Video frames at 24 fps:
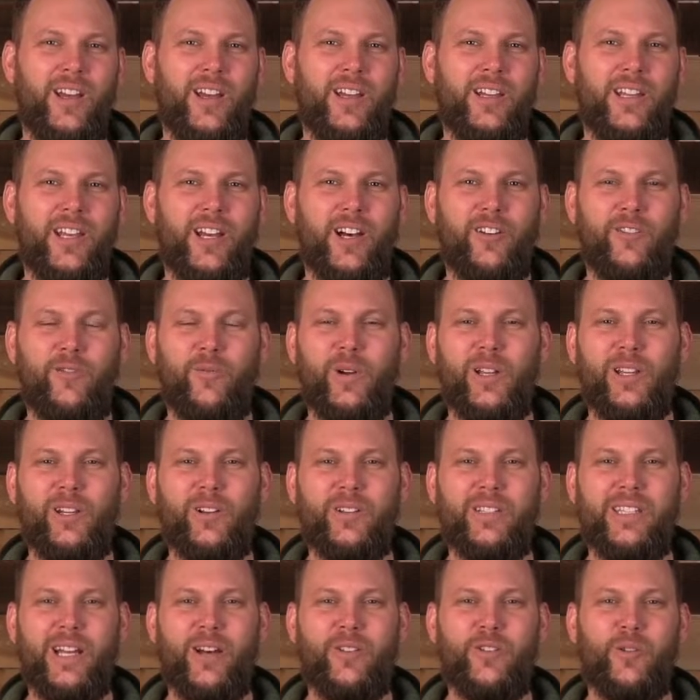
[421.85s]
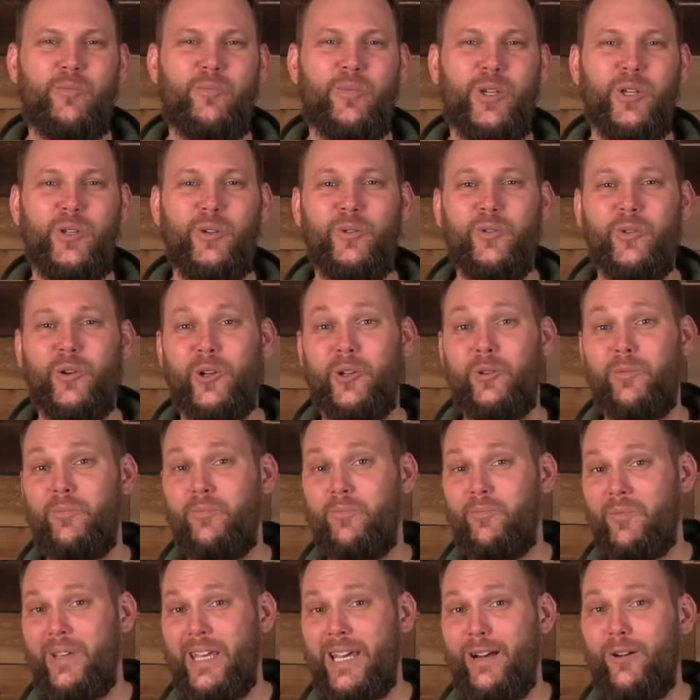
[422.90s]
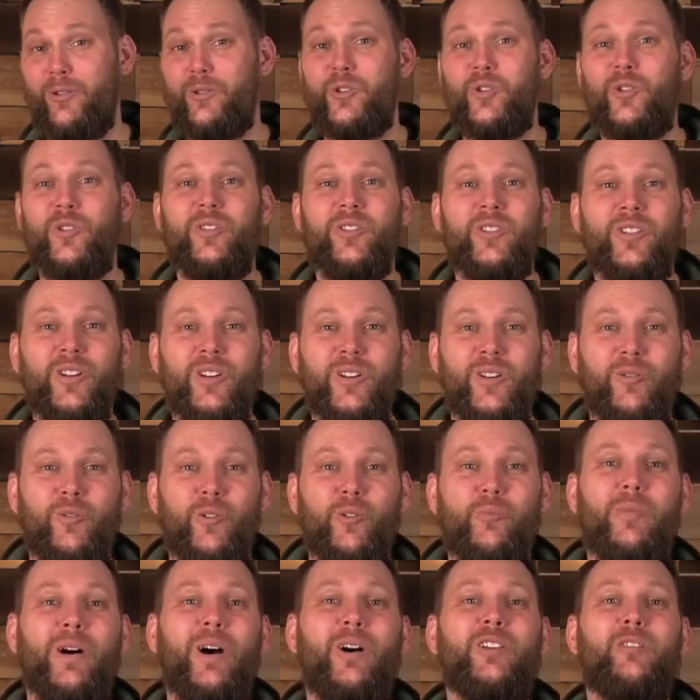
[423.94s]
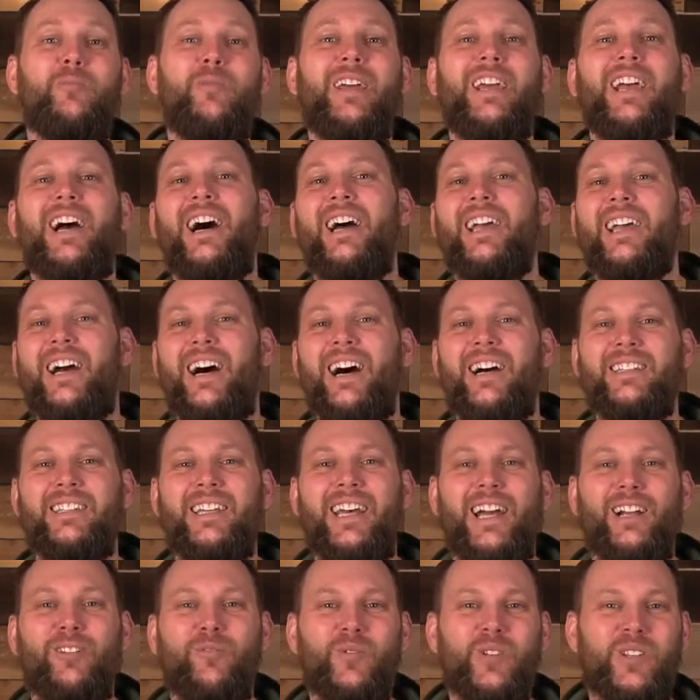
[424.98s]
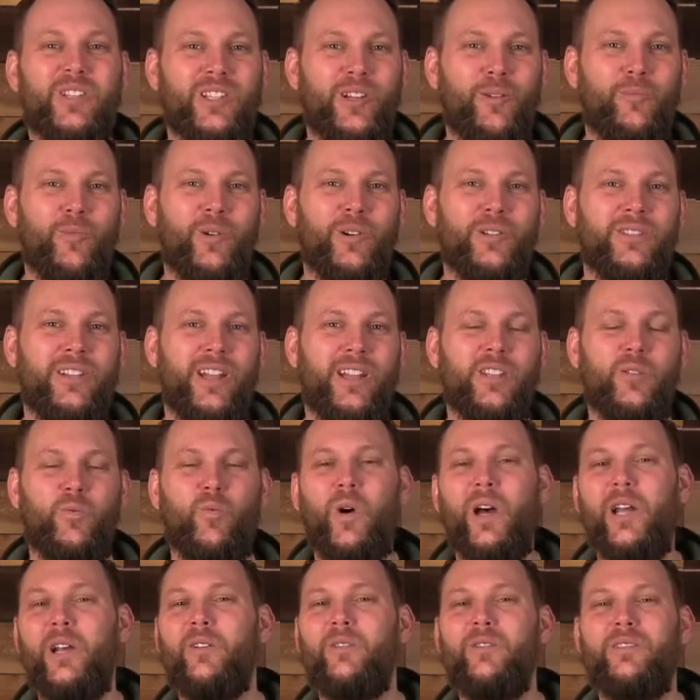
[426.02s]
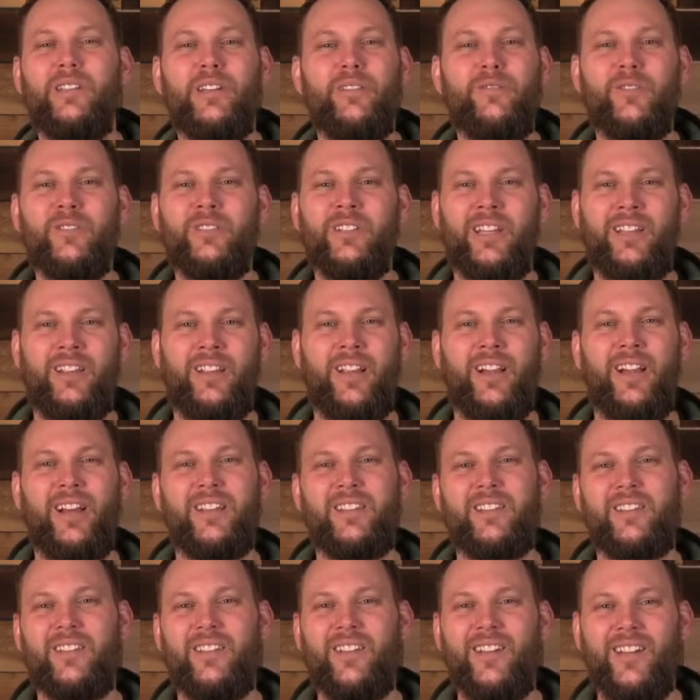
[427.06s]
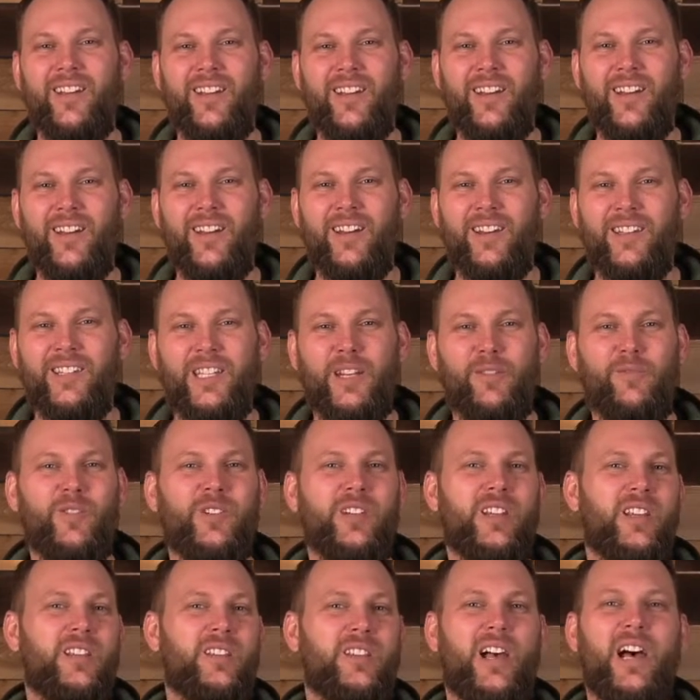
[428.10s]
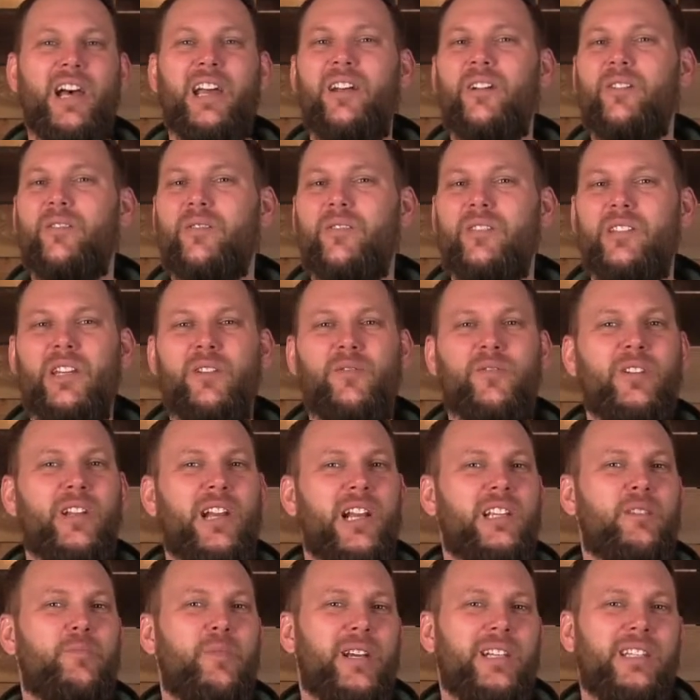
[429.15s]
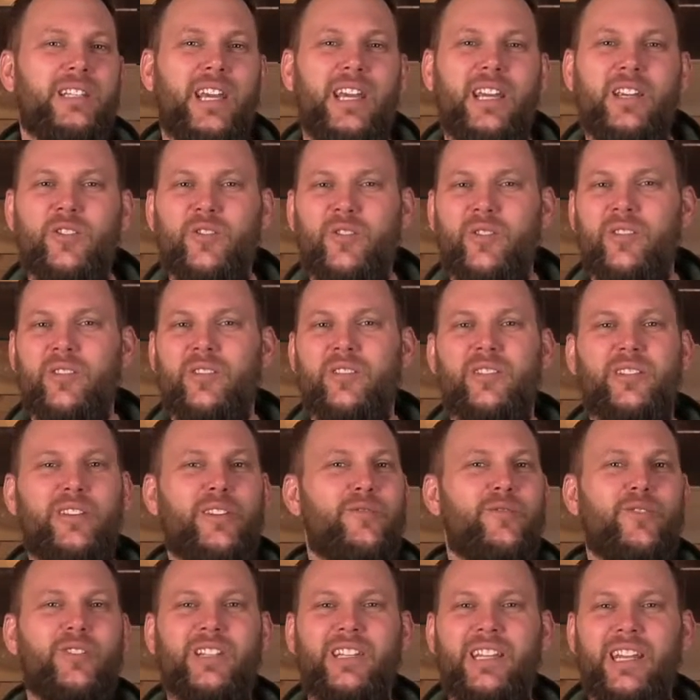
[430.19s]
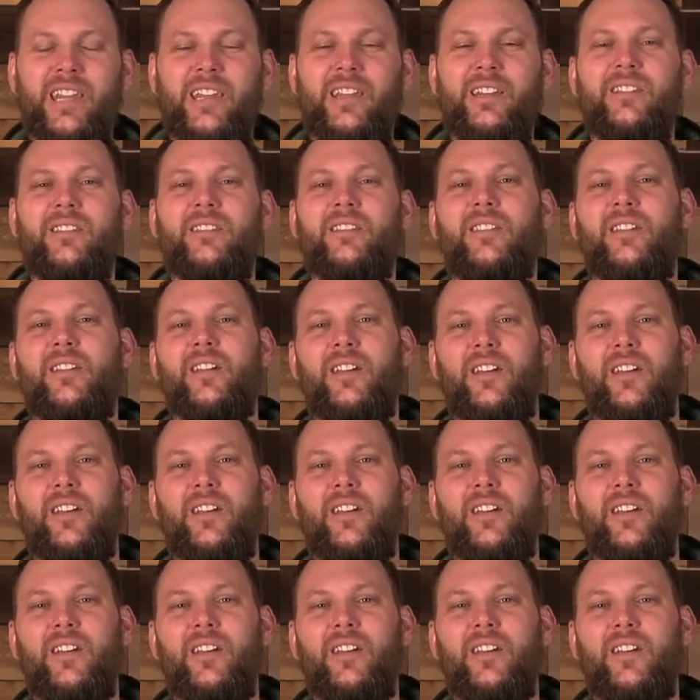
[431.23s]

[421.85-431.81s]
Now, if we look down the pew or couch, we're bound to make eye contact with someone that's wired differently than us. Different desires, different expectations, different needs.